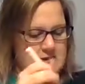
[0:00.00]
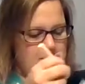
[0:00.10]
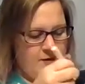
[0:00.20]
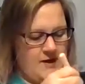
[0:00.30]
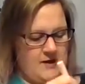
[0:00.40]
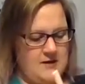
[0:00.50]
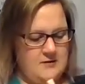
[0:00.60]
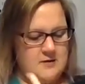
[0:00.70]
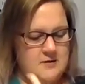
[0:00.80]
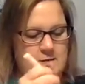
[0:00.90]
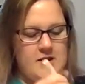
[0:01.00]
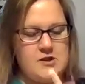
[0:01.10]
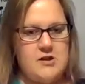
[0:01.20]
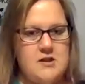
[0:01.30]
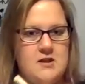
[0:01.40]
anticipated. So I'm
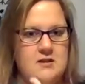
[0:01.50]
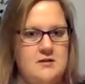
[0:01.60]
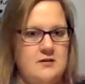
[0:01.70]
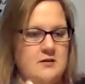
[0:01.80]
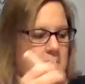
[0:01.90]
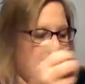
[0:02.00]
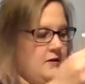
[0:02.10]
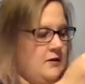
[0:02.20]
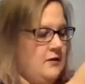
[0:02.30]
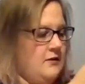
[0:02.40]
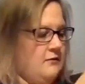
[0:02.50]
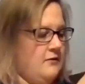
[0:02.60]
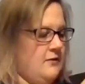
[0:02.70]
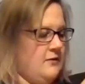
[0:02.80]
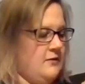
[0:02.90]
actually just gonna kind of